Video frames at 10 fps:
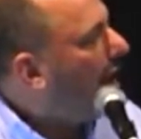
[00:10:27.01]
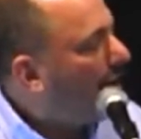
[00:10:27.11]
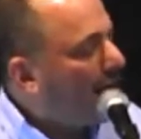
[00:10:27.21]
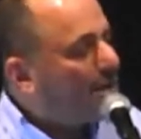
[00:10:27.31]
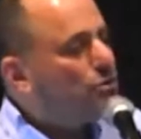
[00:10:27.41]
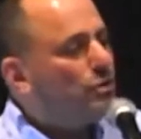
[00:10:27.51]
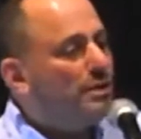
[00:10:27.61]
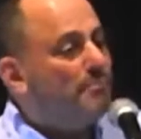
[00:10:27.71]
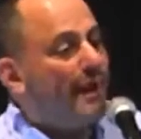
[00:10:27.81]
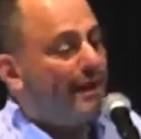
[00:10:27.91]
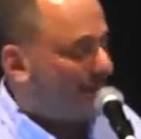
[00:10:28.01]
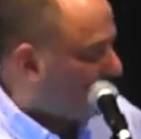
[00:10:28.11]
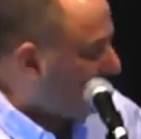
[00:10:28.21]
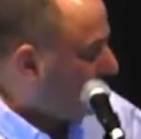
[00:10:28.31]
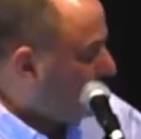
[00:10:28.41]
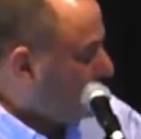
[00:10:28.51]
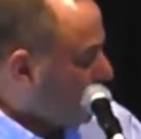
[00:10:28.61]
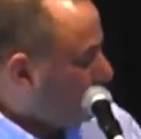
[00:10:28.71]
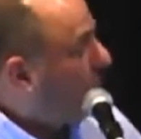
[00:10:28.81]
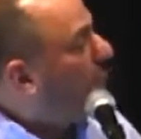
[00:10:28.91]
I'll actually make
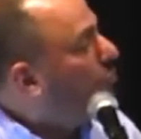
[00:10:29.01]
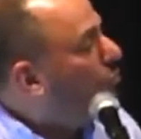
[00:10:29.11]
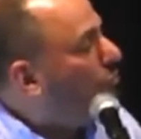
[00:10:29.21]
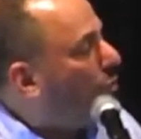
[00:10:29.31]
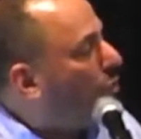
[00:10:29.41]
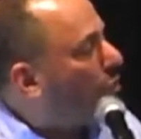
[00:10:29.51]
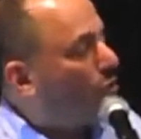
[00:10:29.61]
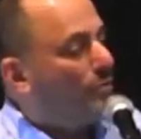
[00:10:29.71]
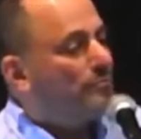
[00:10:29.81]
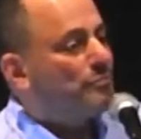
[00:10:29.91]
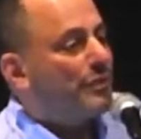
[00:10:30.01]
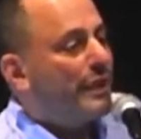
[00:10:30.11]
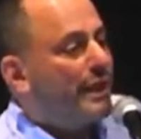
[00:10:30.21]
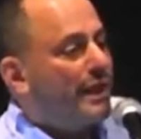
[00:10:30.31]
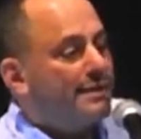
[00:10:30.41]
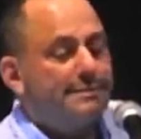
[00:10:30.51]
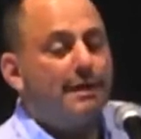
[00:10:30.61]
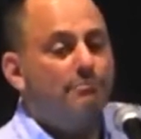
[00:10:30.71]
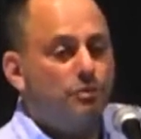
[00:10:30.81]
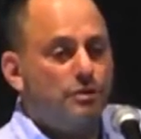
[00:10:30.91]
a few more
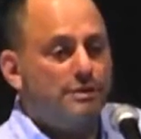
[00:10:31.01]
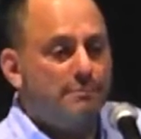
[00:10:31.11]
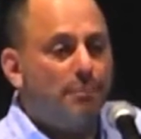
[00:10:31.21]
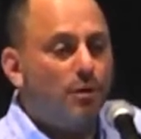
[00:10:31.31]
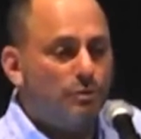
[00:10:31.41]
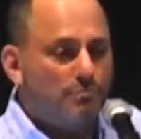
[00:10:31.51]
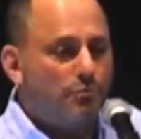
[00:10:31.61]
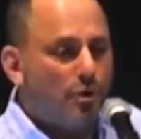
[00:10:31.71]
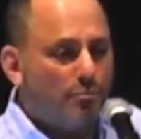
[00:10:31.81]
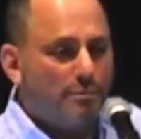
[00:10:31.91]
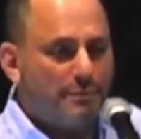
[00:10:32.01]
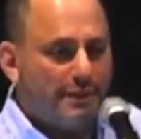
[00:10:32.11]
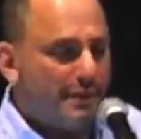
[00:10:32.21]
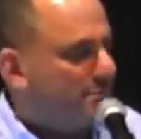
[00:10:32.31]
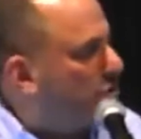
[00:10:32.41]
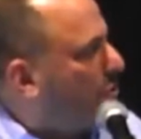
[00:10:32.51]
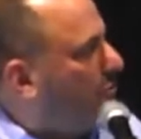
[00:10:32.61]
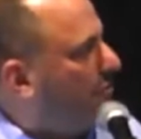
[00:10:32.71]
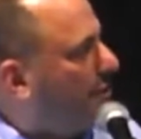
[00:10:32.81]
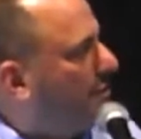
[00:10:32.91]
assumptions about the problem that I'm
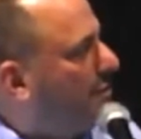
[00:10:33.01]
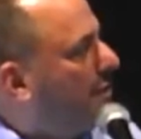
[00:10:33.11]
solving.